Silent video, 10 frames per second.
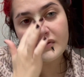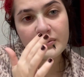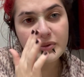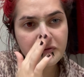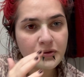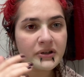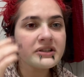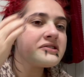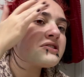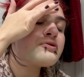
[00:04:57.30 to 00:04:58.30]
before
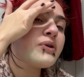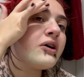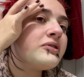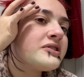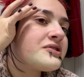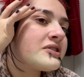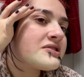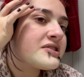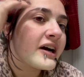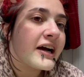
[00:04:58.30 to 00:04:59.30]
this as well, as you can
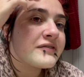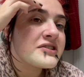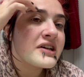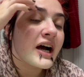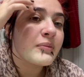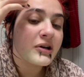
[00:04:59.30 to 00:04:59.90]
see, I have this eyebrow